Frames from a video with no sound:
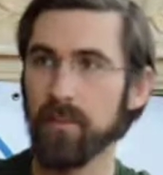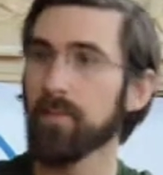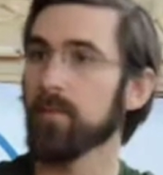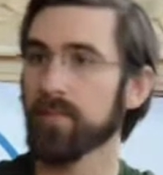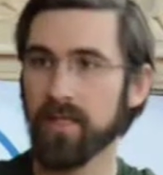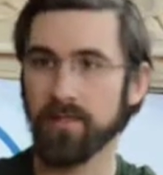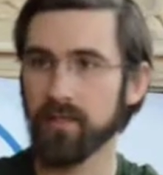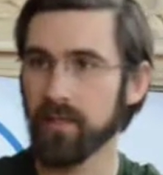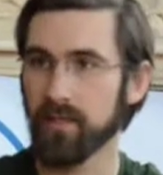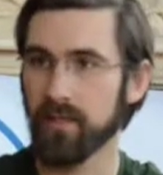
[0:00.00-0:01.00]
people,
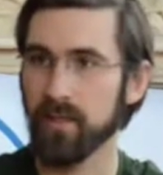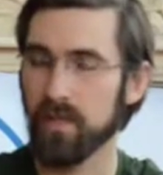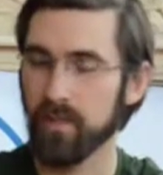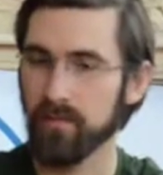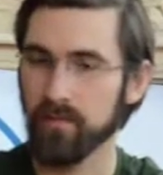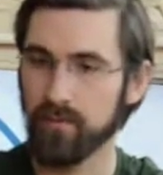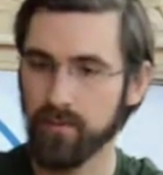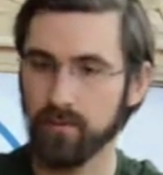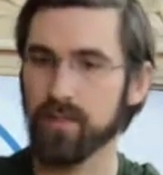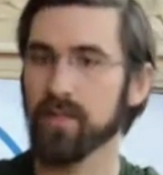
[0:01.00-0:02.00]
potentially
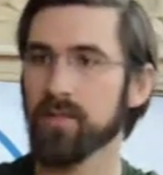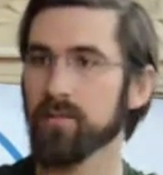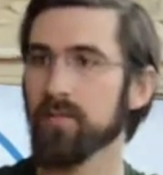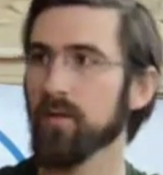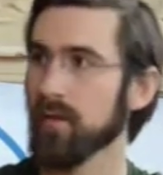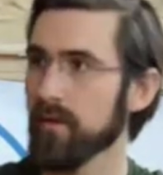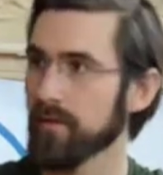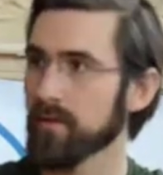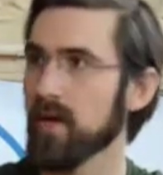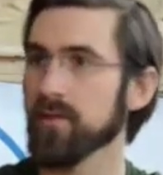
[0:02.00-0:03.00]
nurses or
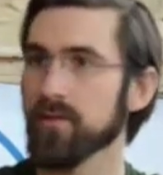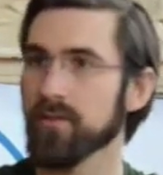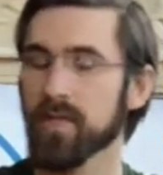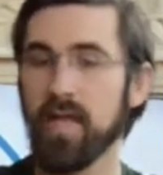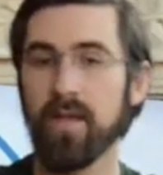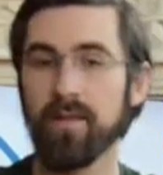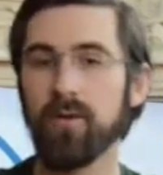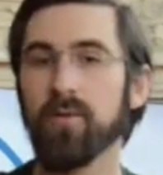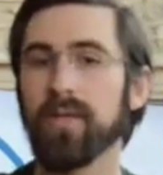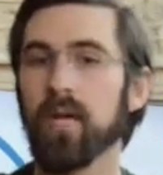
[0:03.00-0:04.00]
other doctors.
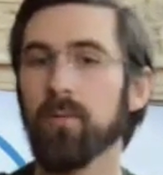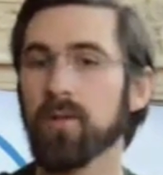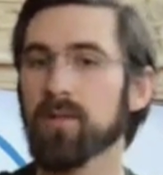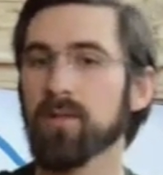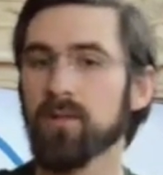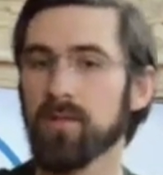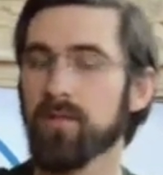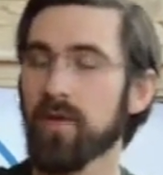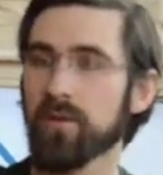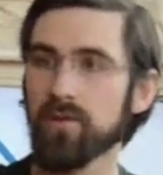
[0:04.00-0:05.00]
They're going to help our students
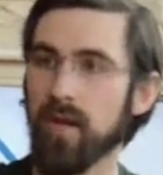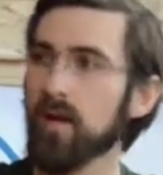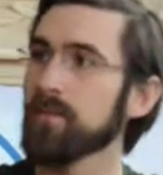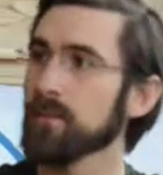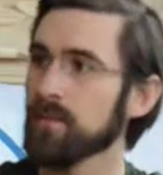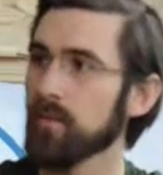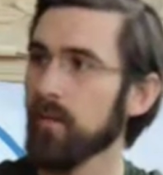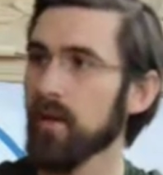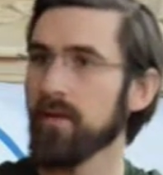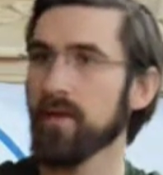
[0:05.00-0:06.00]
find jobs
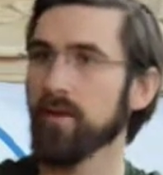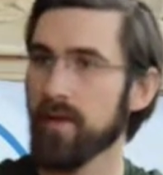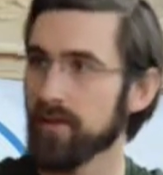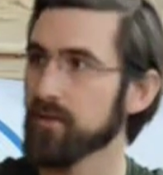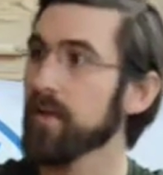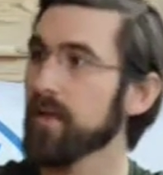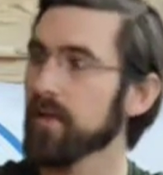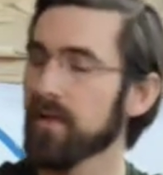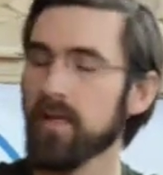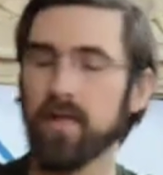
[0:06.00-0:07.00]
while they're graduating.
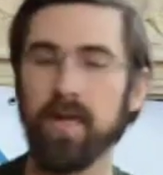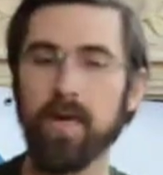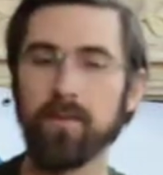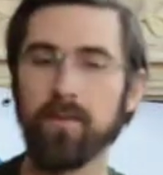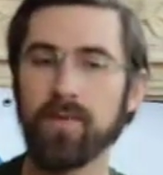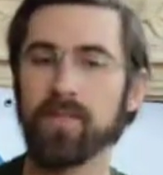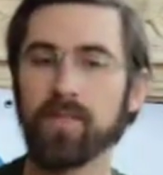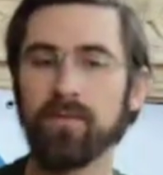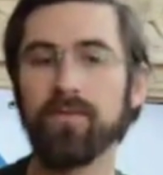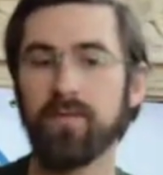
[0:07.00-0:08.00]
This
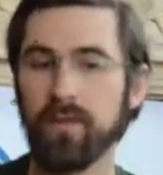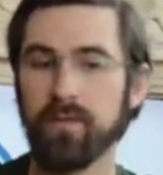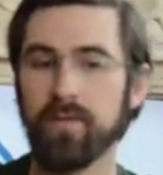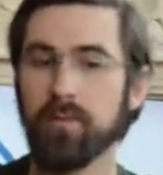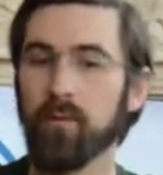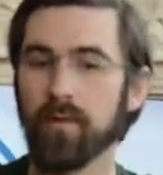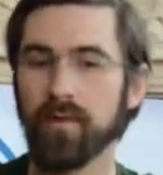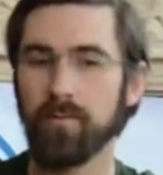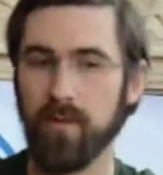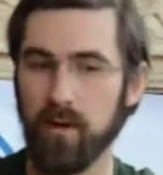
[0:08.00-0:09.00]
is a very
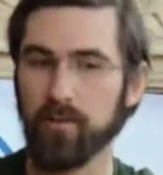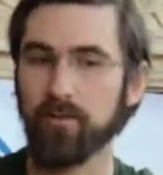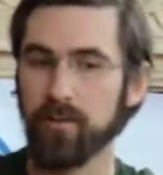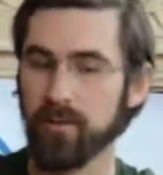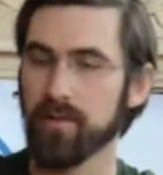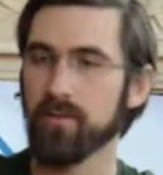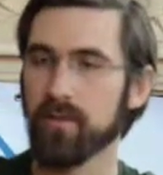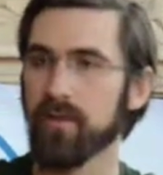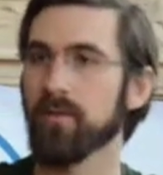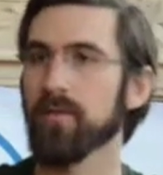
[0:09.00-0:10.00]
important and powerful person
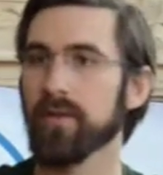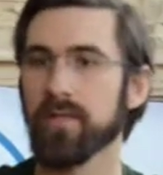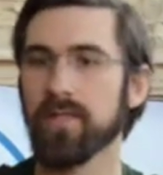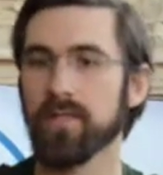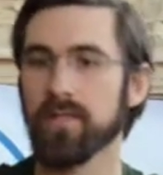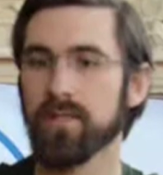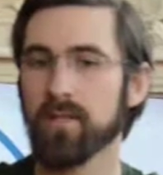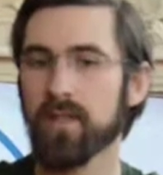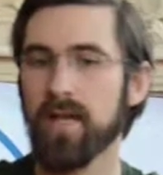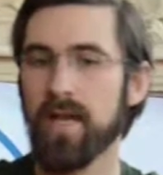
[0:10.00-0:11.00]
within our organization,
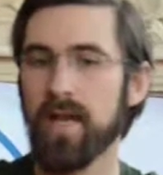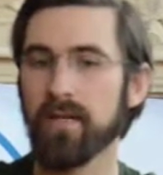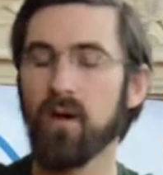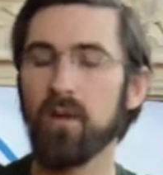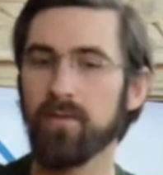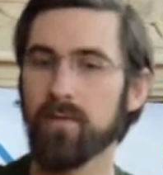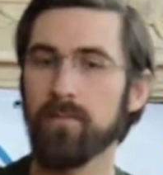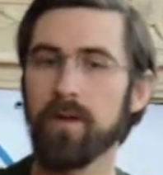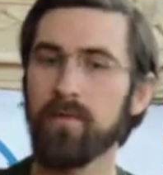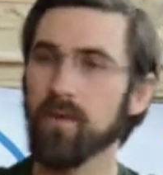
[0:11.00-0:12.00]
and all of the
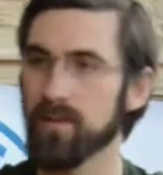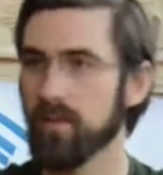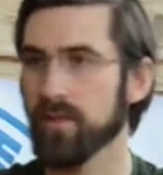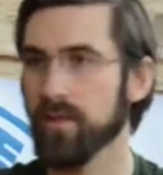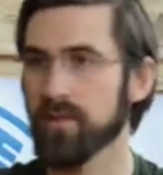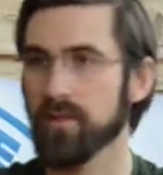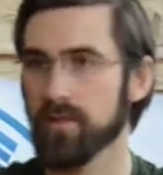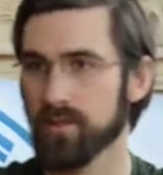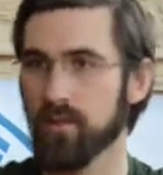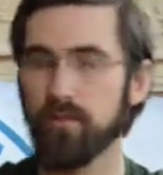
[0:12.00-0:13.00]
monthly
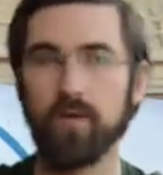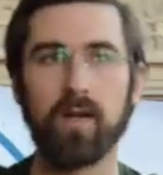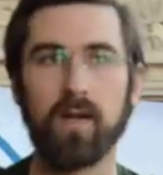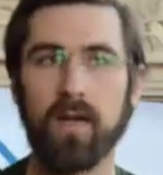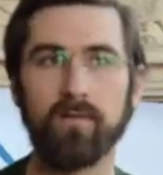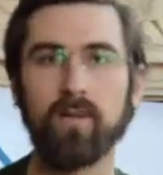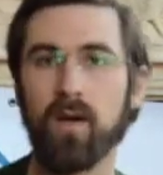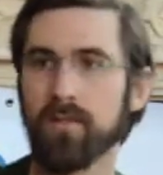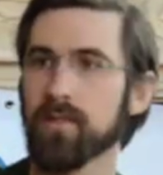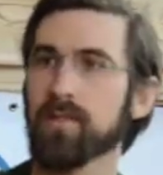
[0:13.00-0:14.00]
donations so far have
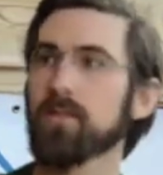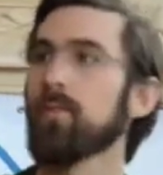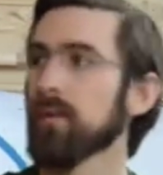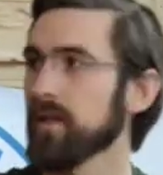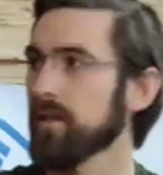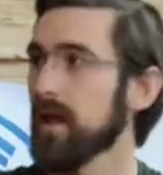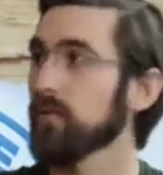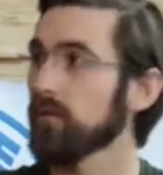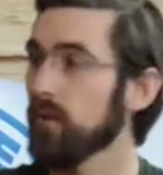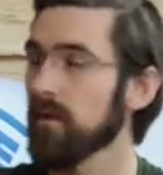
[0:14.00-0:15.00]
gone to supporting that
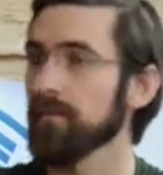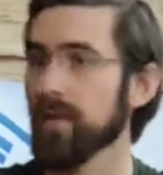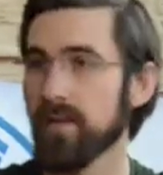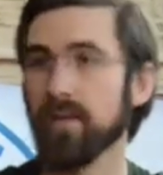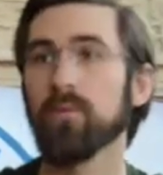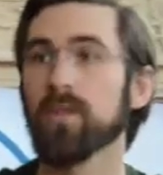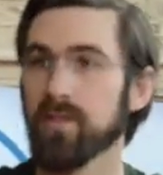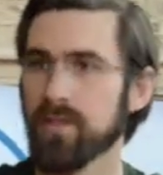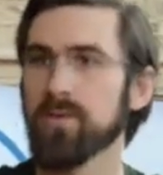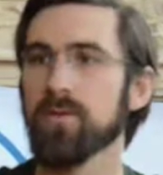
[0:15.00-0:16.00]
role, and they will
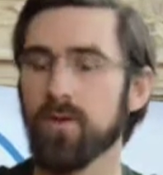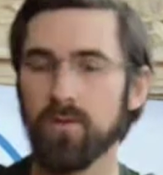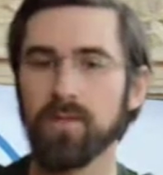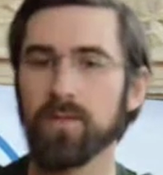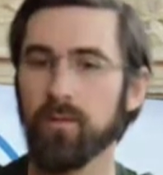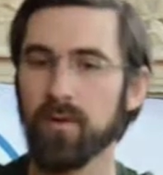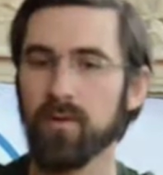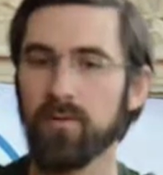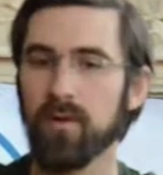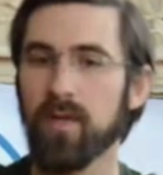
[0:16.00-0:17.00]
continue to go to support
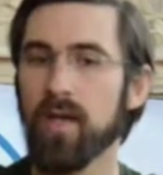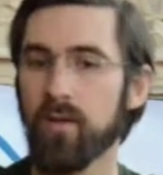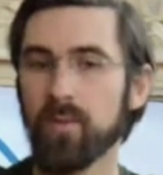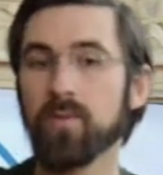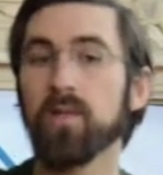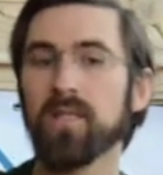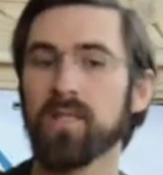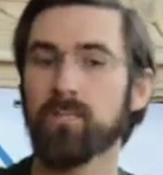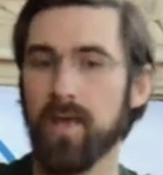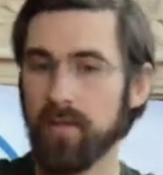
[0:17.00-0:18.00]
that role, which will
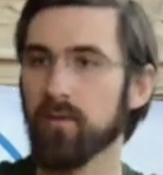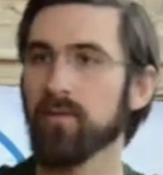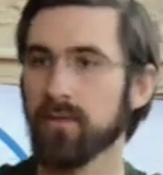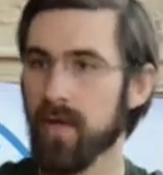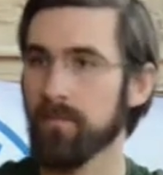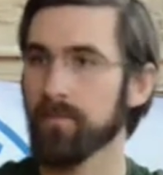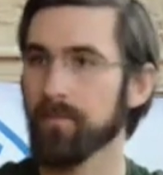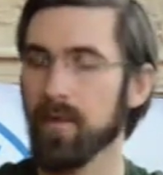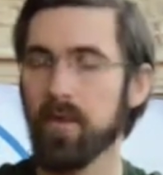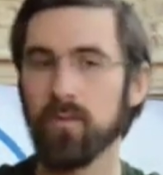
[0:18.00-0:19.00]
expand over time.
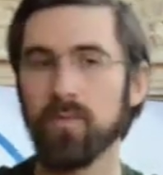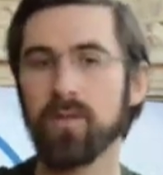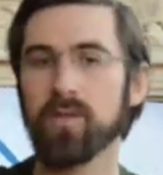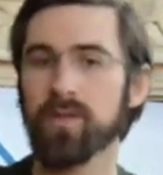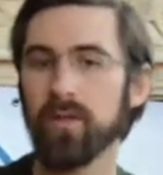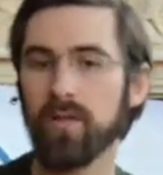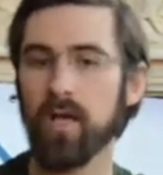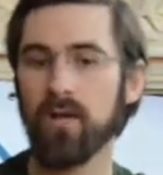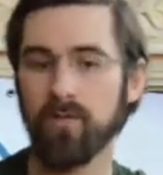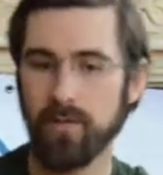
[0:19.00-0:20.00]
We are starting
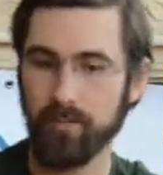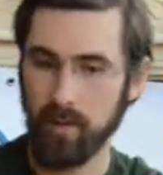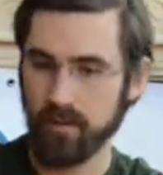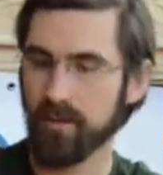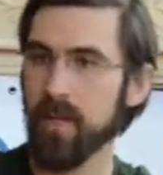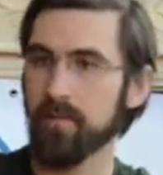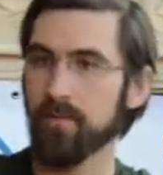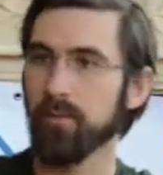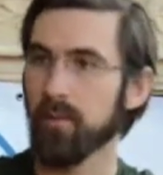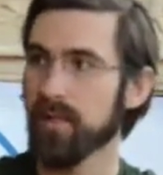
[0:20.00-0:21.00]
off with a part-time
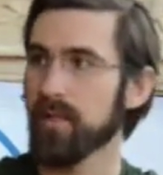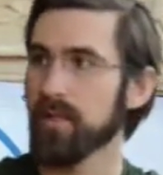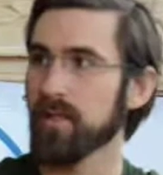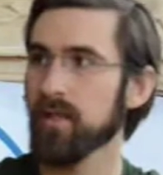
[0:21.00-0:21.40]
employee,